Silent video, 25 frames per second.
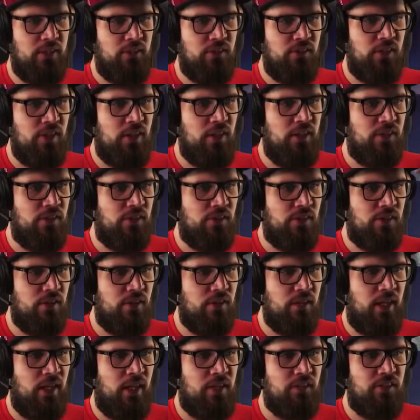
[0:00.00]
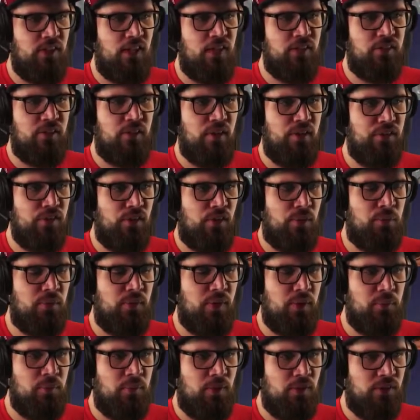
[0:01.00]
this station has S-Class
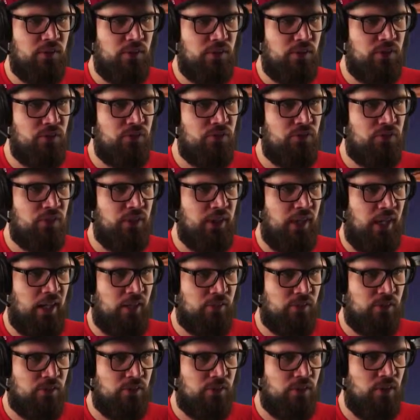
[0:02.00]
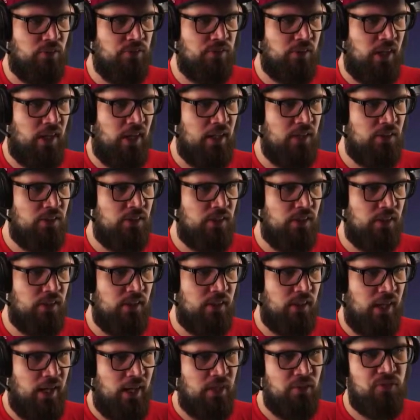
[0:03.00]
upgrade modules for the Exocraft
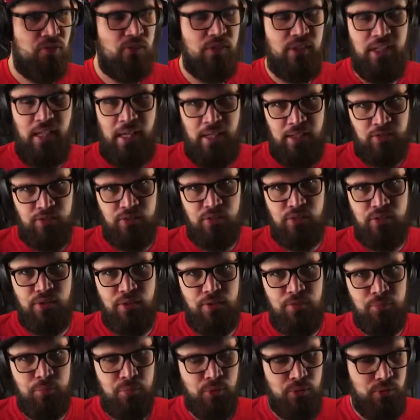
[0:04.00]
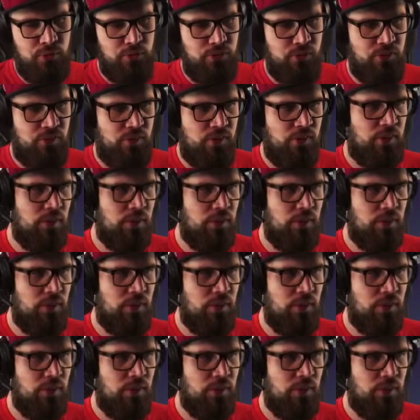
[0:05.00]
engine and for the Exocraft boost.